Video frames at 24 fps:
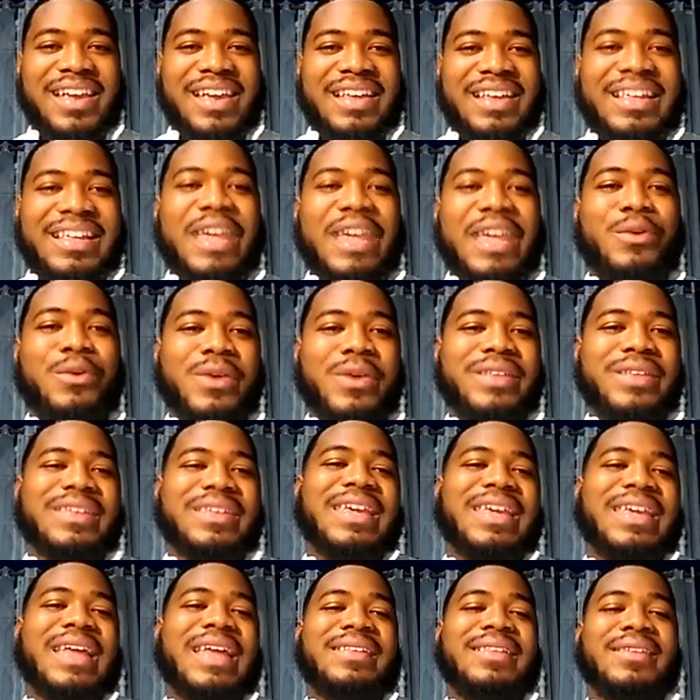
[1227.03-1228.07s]
in order to
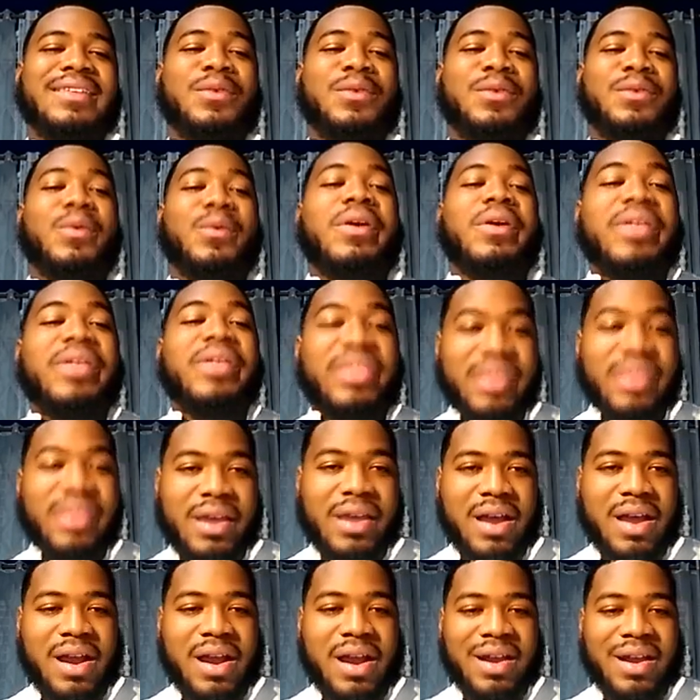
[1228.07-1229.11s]
get to where they
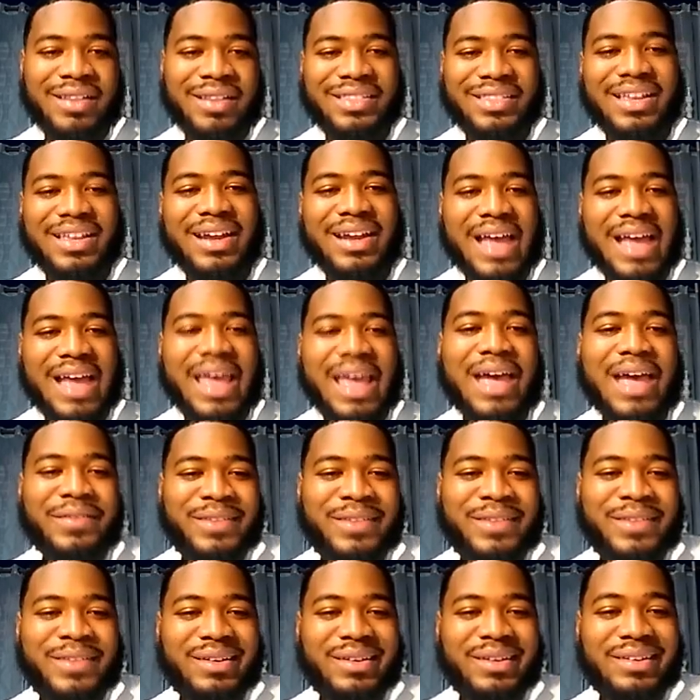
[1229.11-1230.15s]
are, then I have
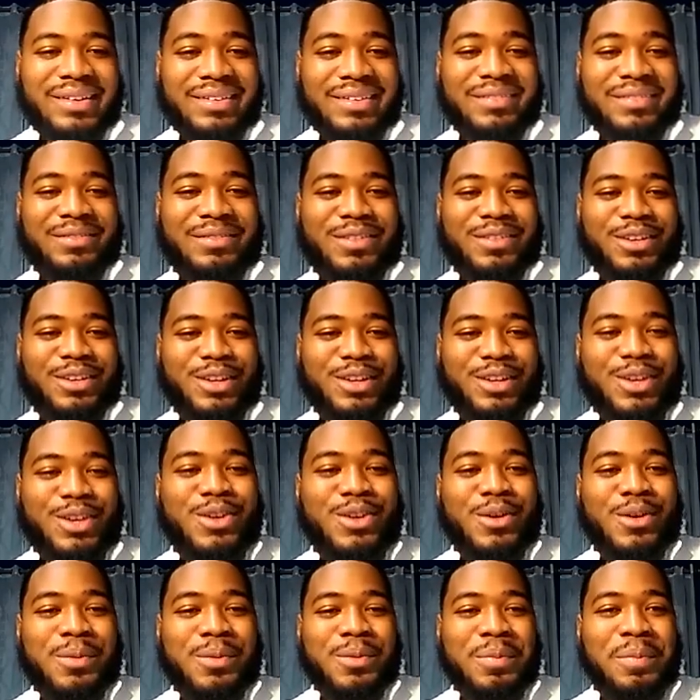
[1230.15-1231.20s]
to, you
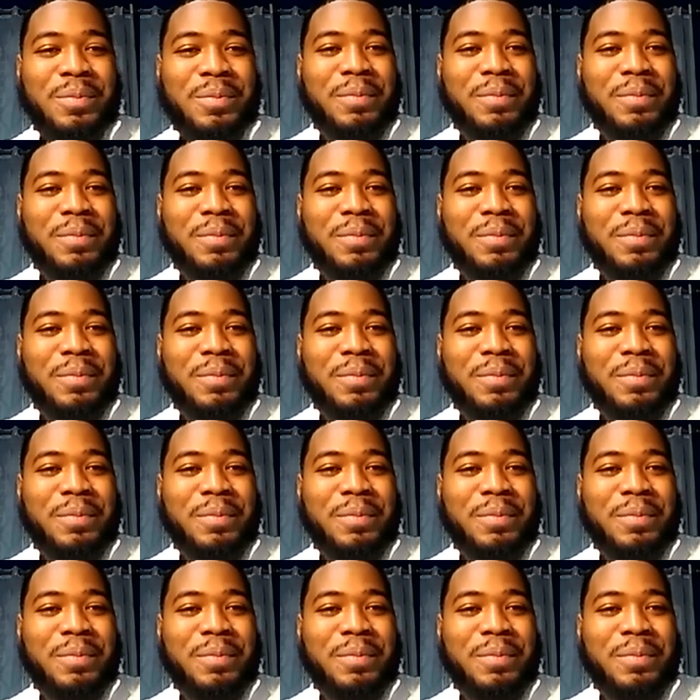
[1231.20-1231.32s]
know,